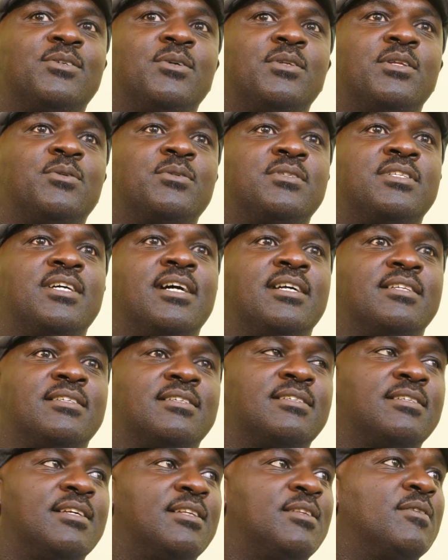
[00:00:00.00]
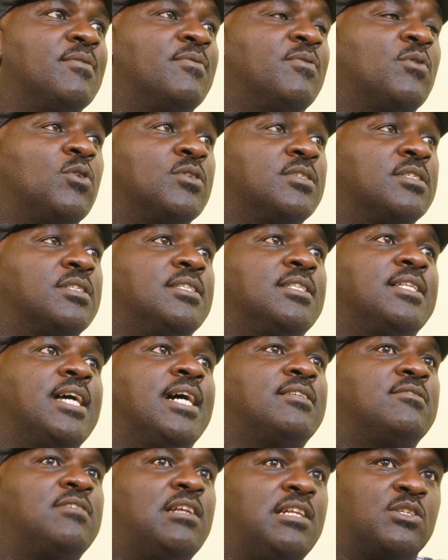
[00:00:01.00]
So there was that. And of course,
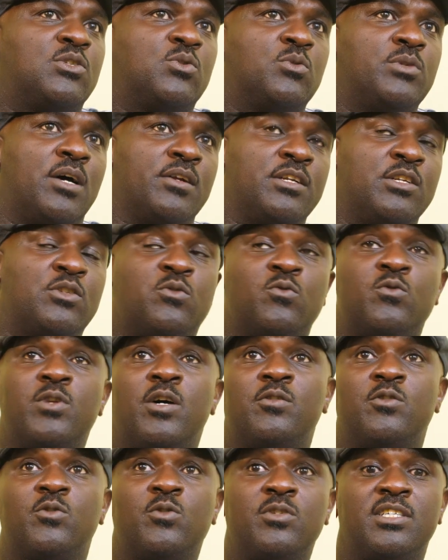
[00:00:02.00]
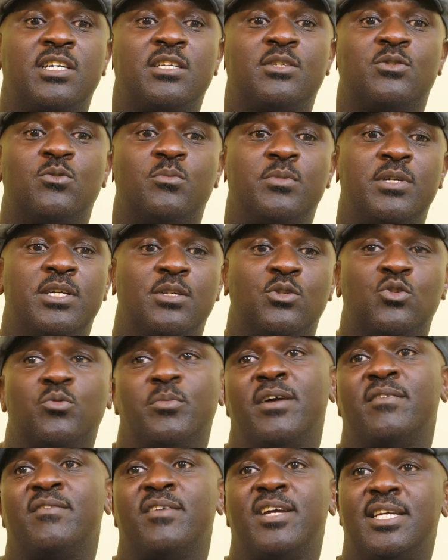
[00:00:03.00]
that really stood out. It stood out not just to me, to
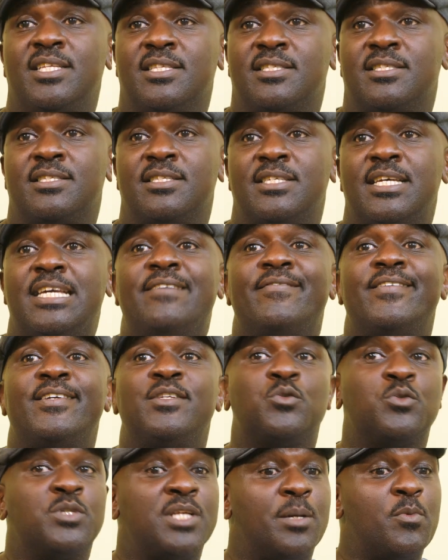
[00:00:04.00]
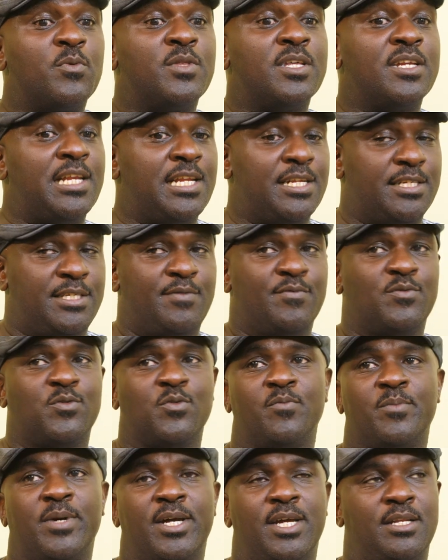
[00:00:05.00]
my friends, even to some of the relatives
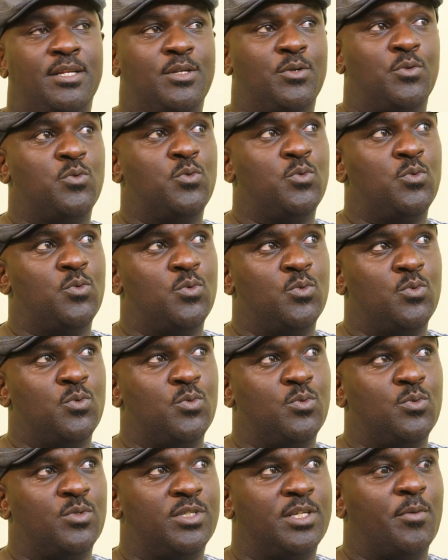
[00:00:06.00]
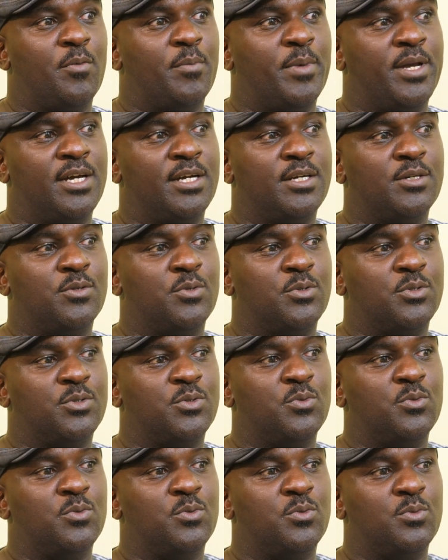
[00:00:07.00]
of mine, some of my
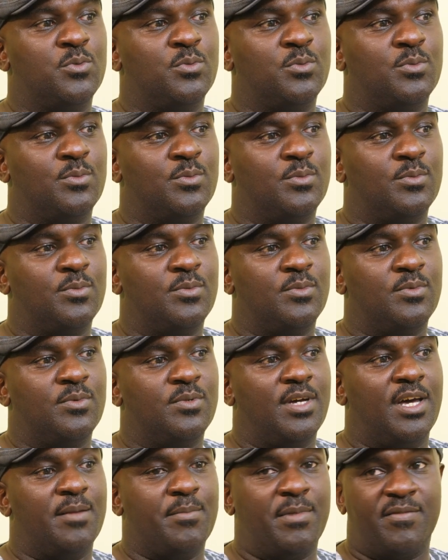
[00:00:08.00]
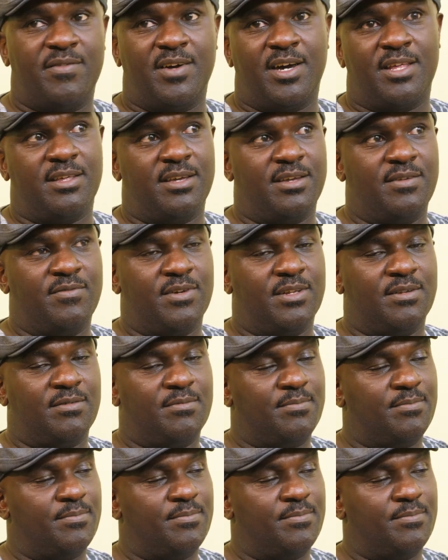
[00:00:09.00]
uncles, and my father even,